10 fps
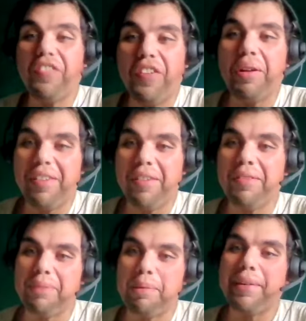the photo of him
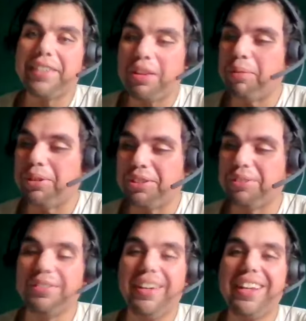from yeah. the Mary Tyler Moore show.
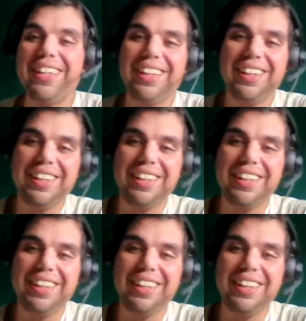You ready?